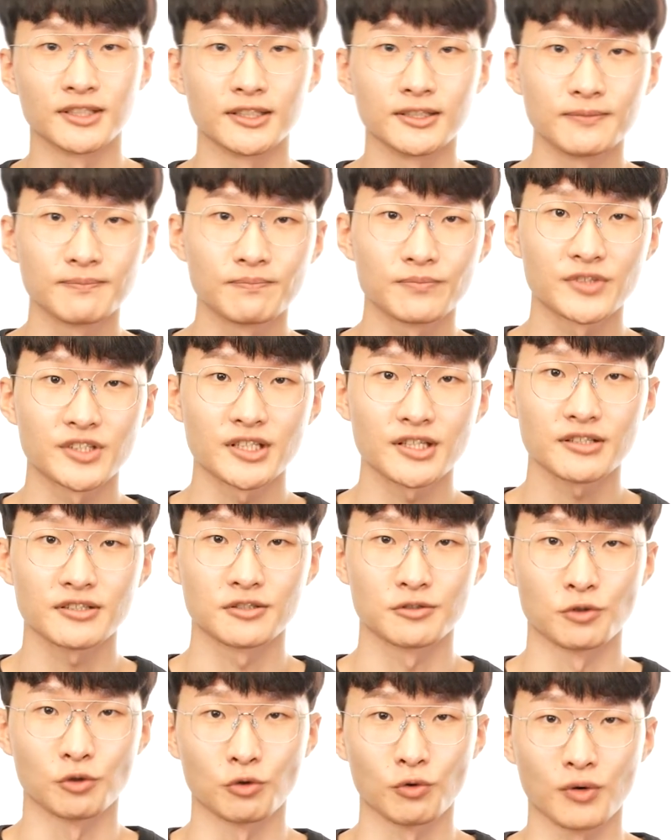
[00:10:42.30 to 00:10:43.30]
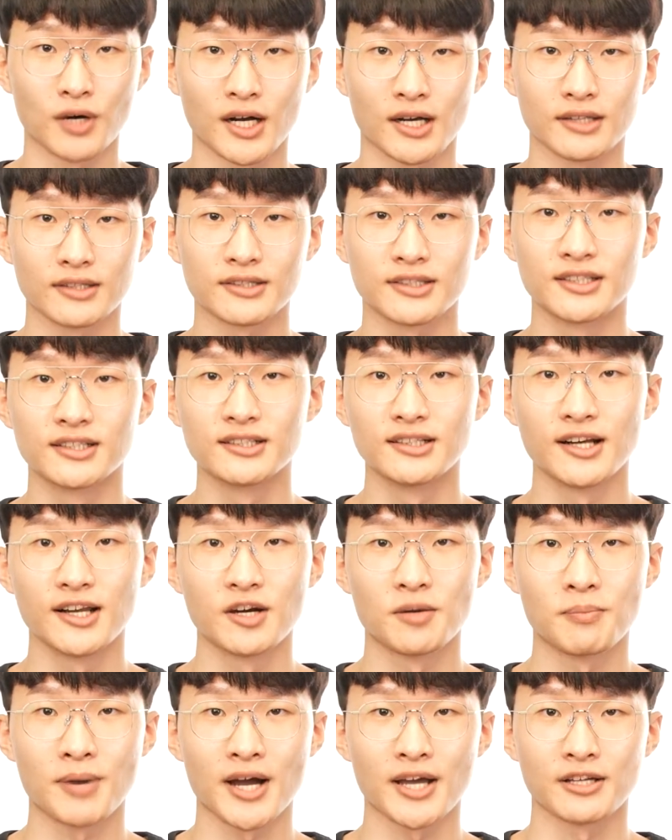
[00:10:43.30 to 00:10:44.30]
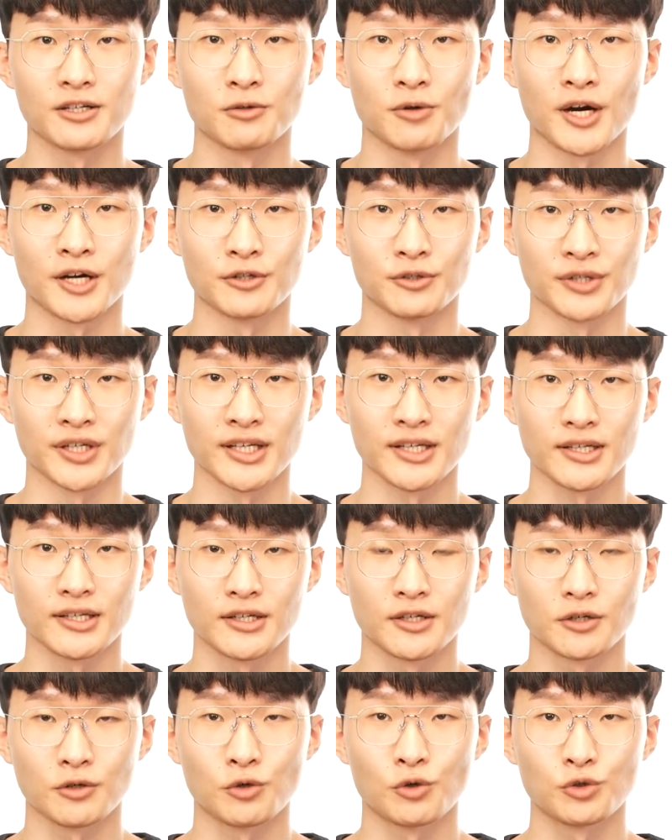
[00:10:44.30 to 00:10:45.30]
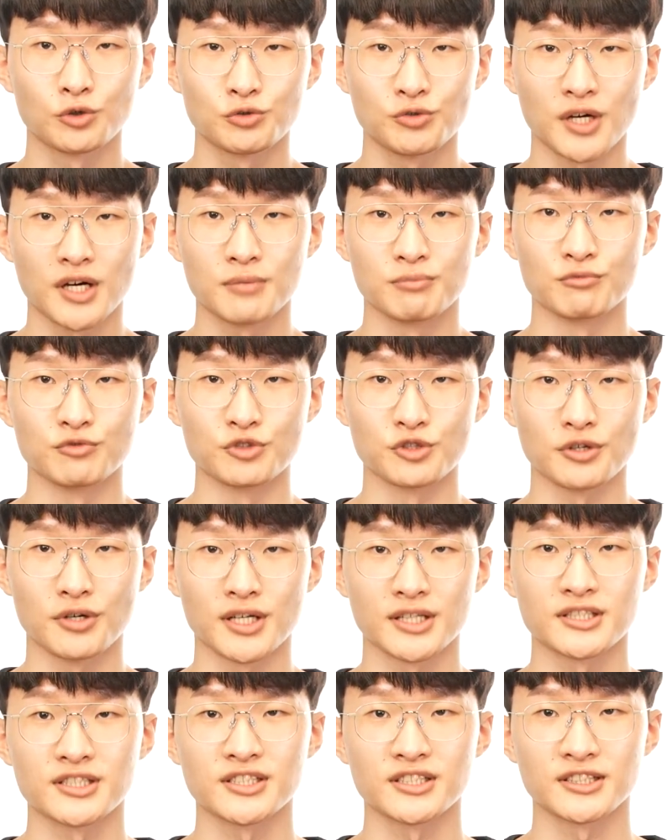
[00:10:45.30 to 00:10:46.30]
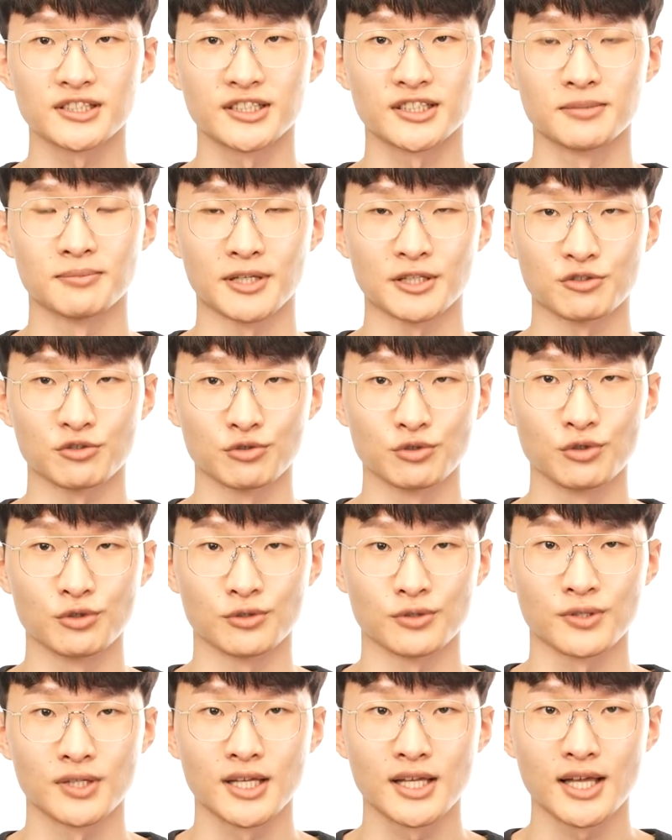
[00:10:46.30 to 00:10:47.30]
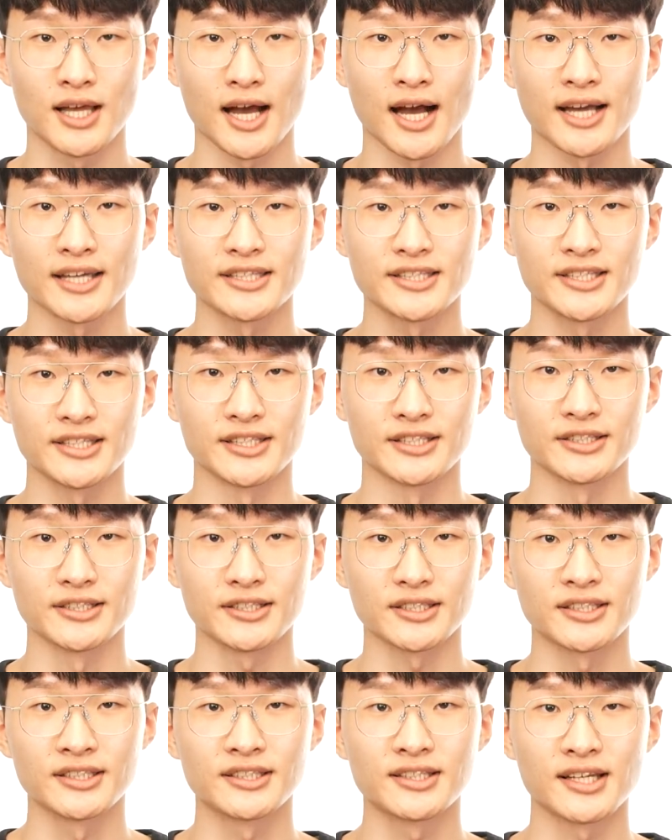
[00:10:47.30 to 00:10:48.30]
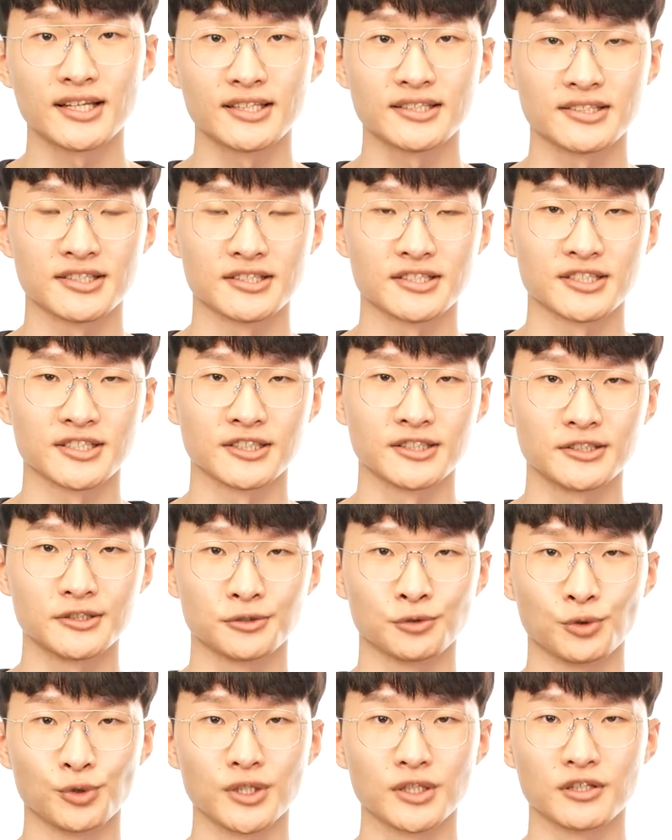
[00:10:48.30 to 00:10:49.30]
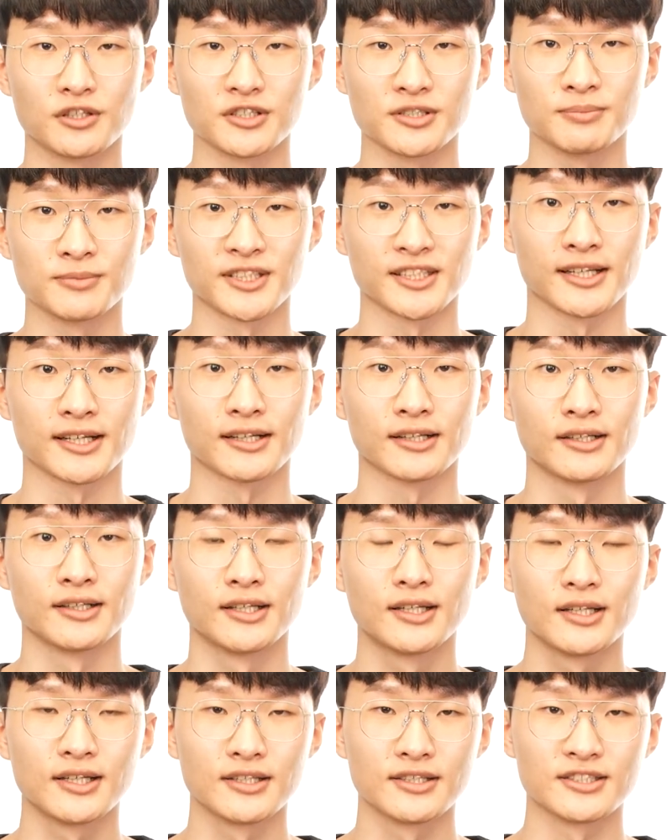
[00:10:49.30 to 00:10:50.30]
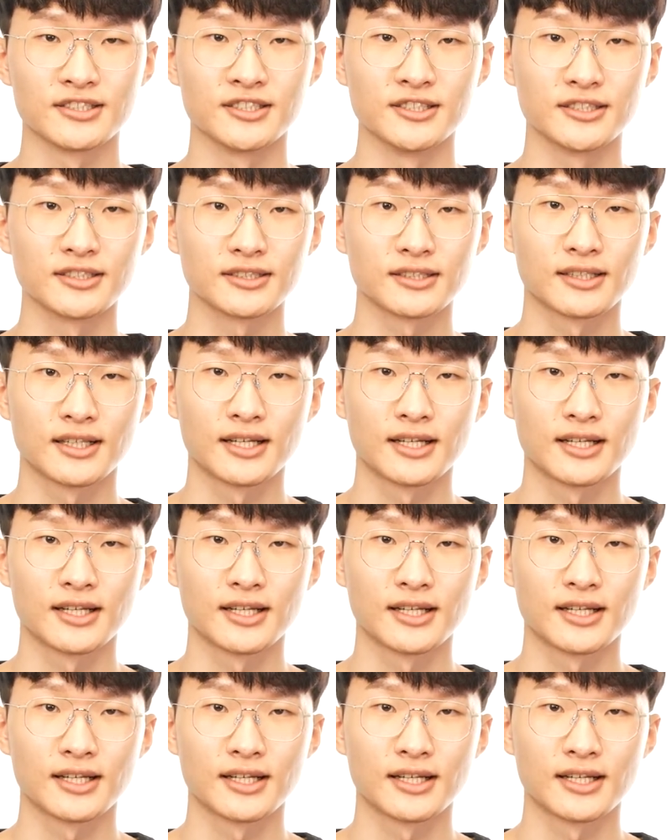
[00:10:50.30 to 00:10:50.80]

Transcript: TypeScript syncs codes and documents using tsdoc and declare file and aims for IntelliSensing in IDE,